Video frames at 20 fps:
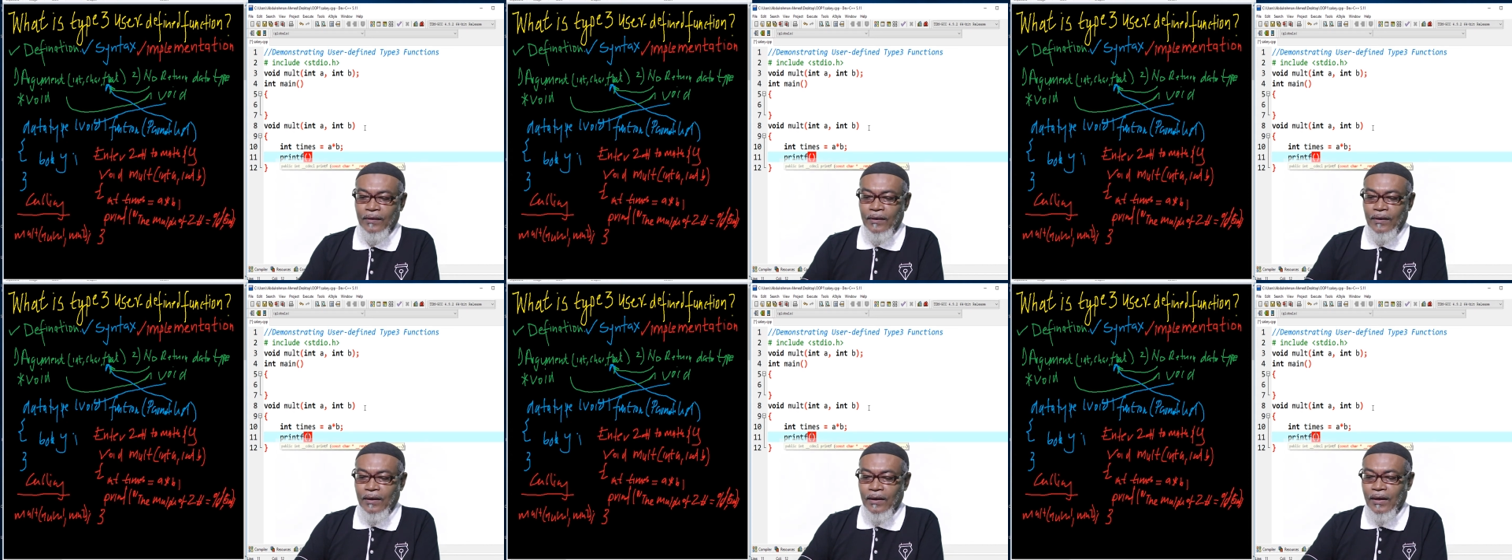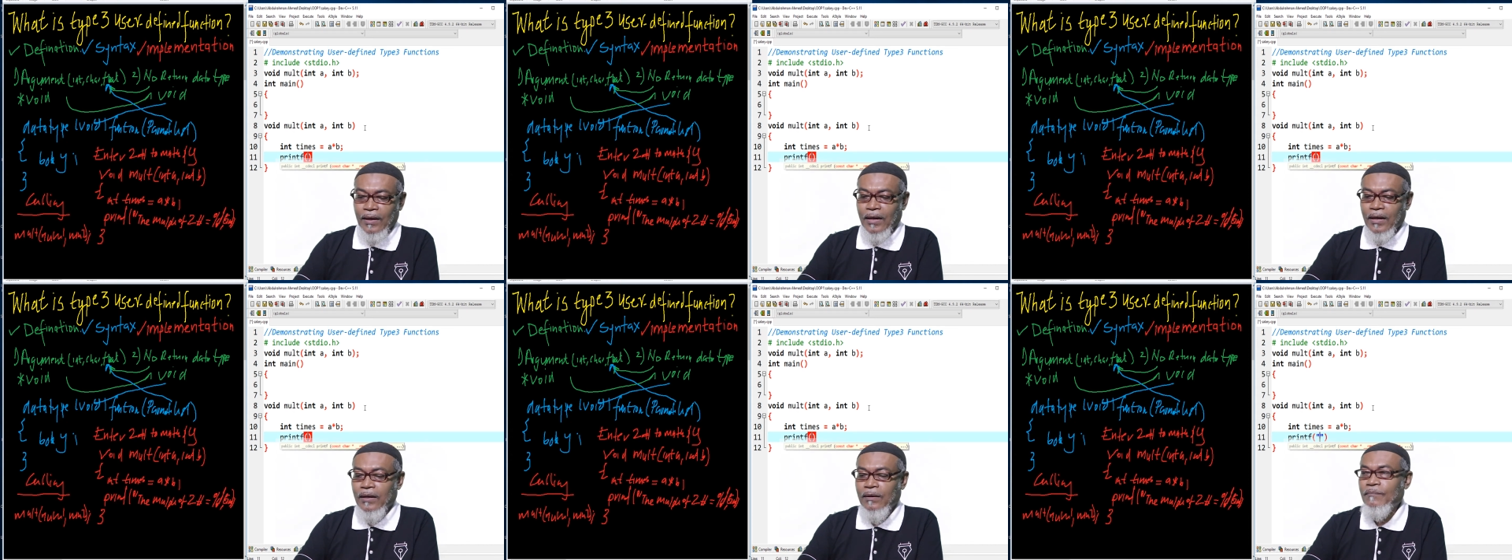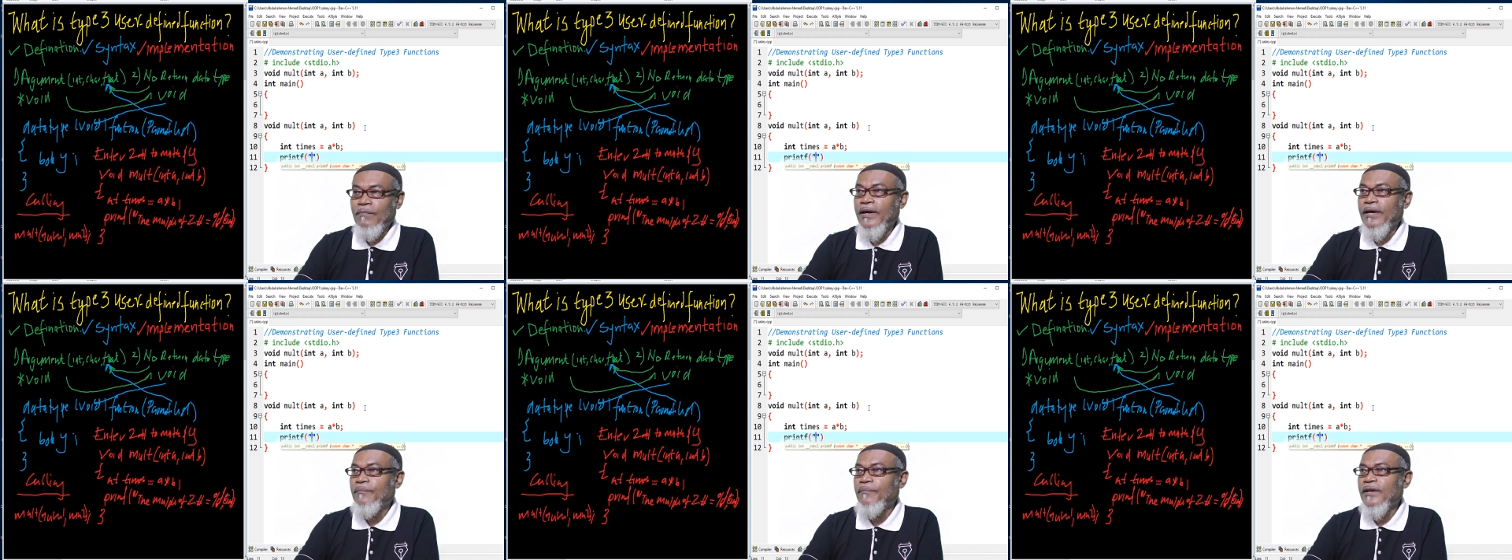and
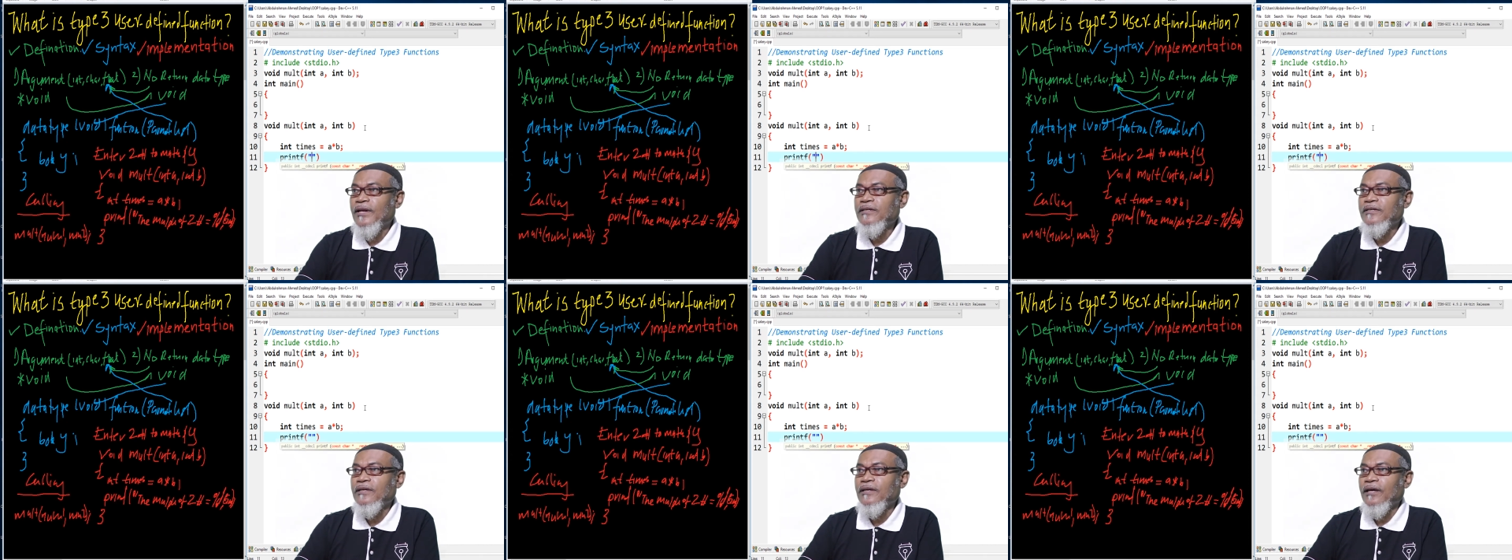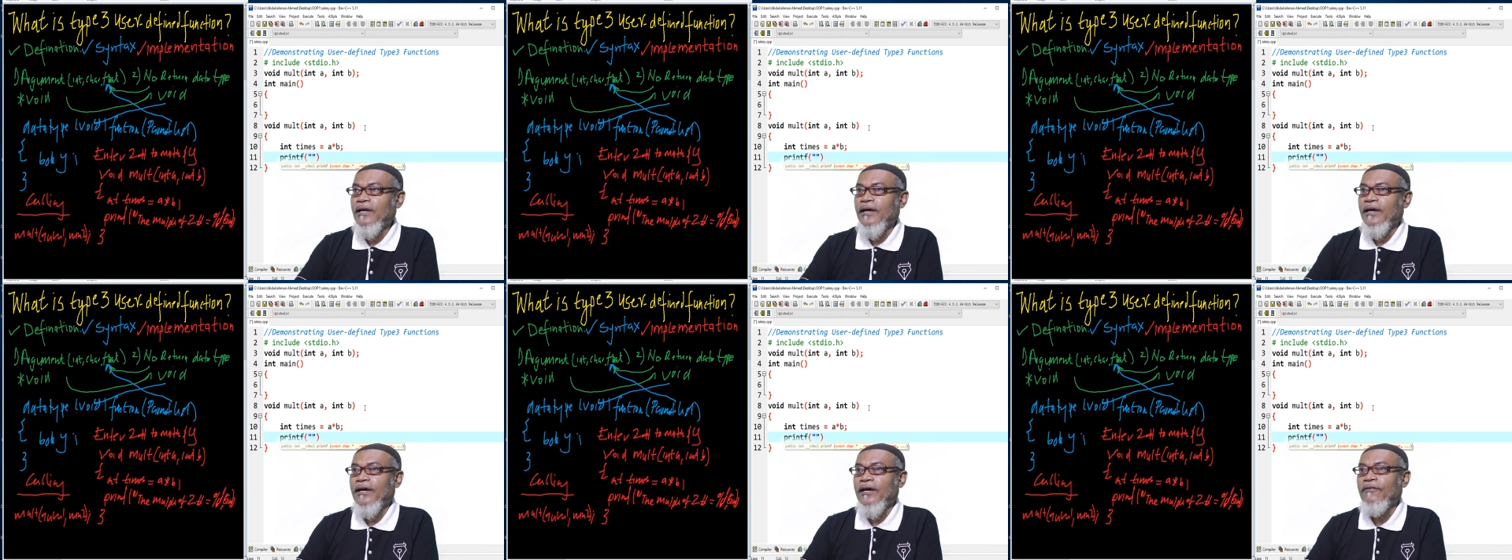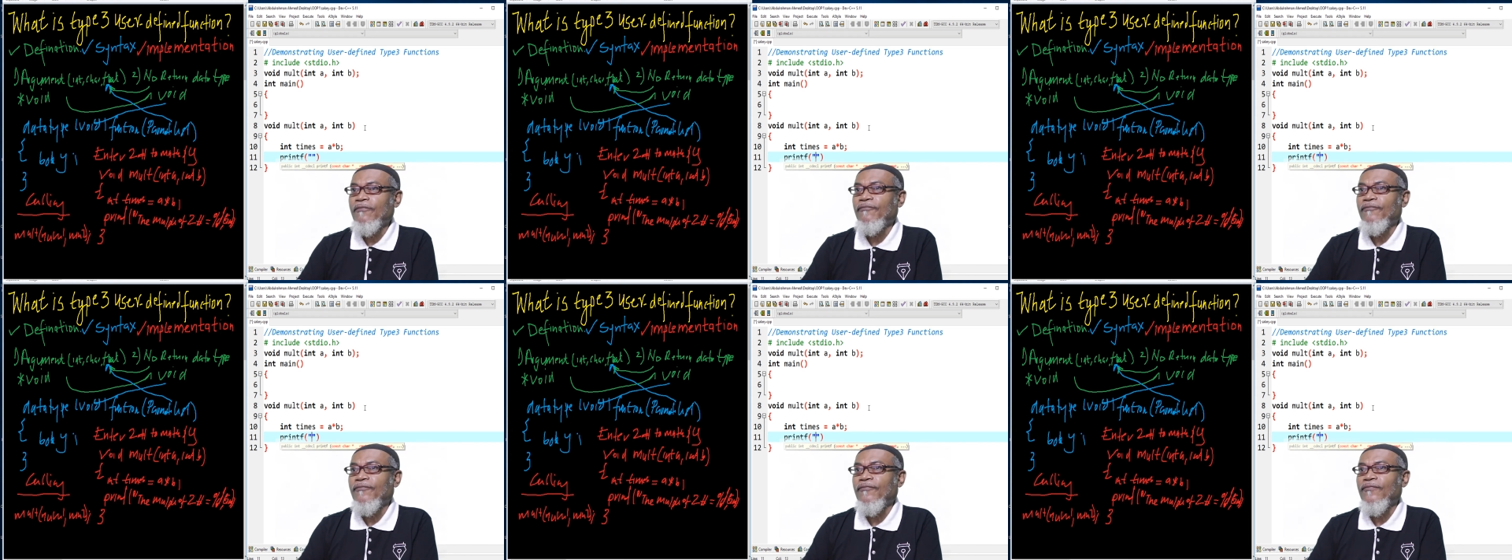by printing
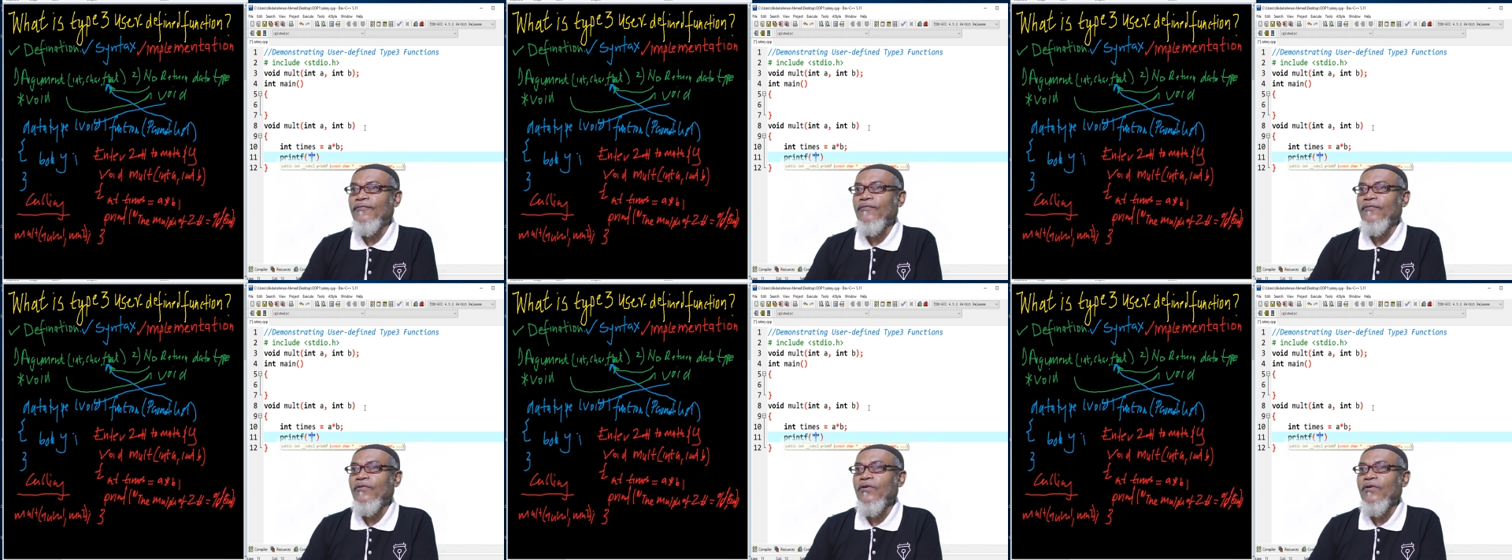f,